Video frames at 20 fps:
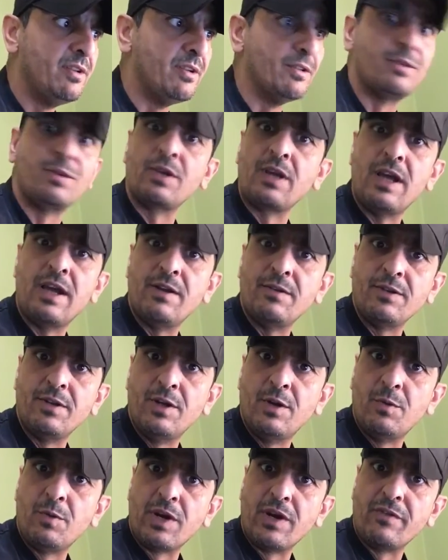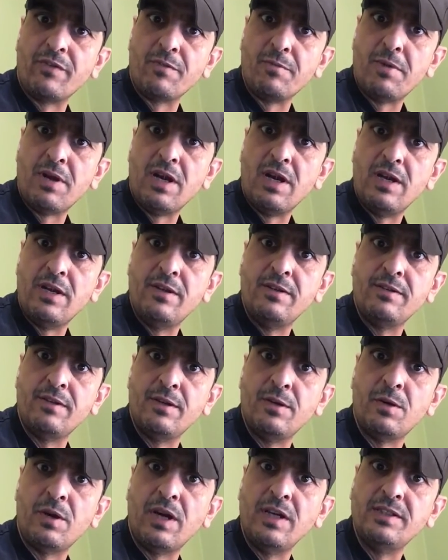took out, whatever my,
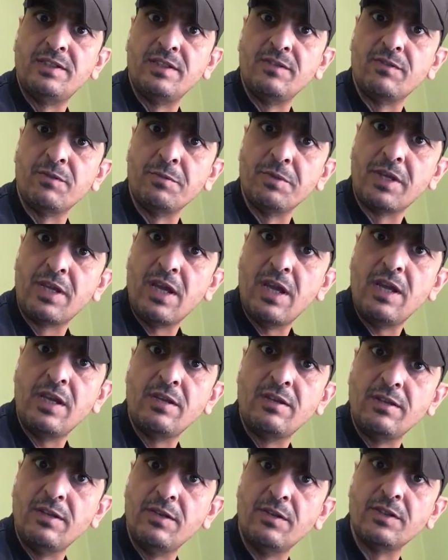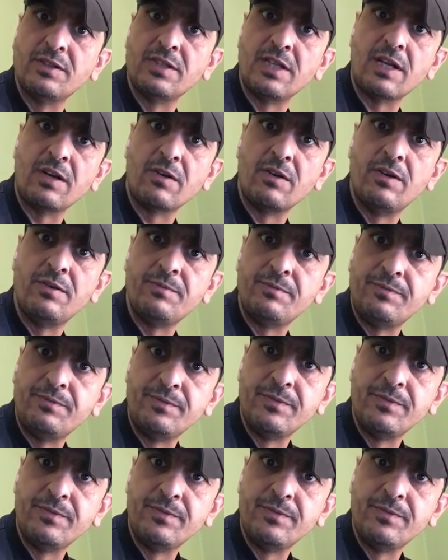icing from the cake, etc.